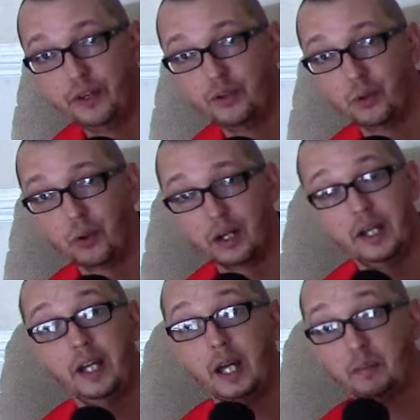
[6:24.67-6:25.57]
door
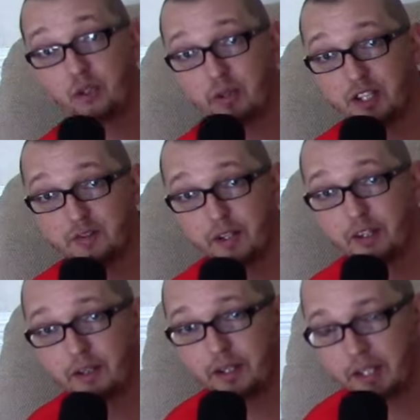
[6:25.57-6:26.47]
and progress
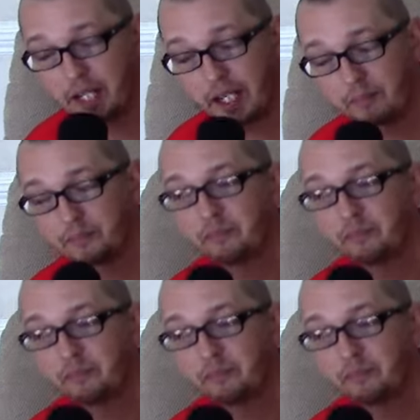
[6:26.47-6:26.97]
further in the game.